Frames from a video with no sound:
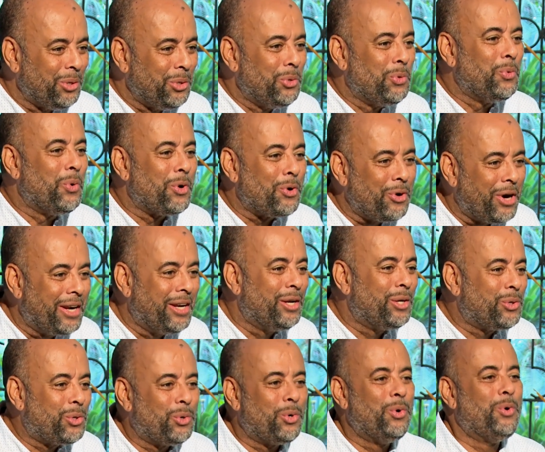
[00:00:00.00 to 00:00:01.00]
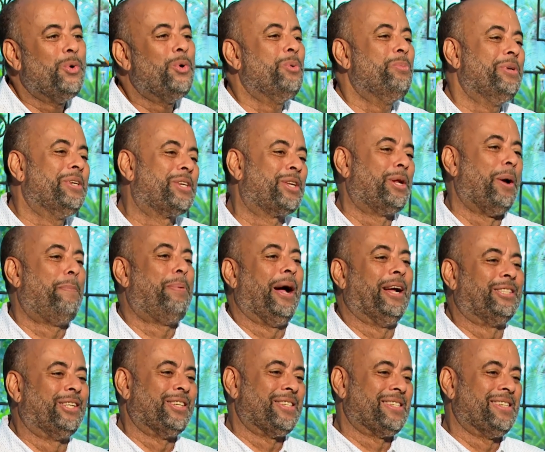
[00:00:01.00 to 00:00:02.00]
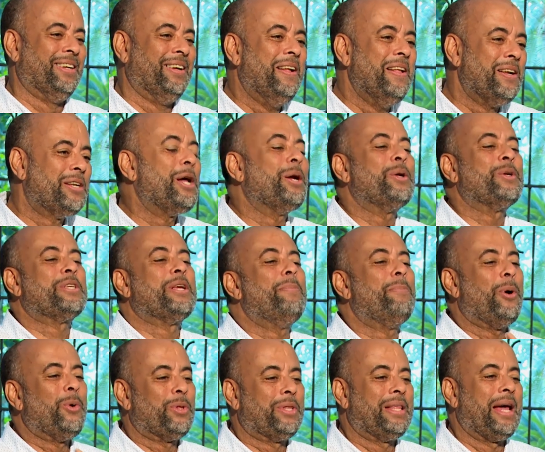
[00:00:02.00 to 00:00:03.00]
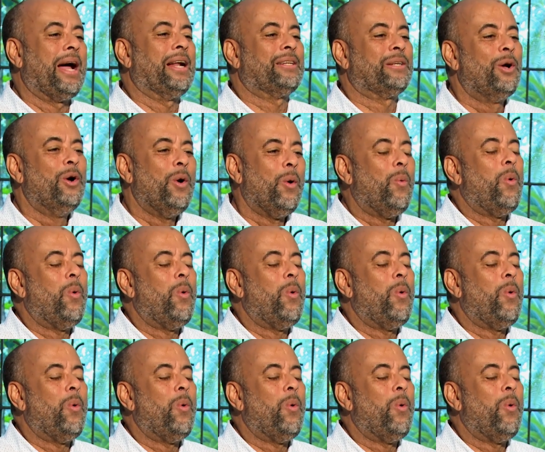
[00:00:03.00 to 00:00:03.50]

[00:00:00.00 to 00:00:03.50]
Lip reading: You were ready to go, Mr. Patterson. Tell us about that.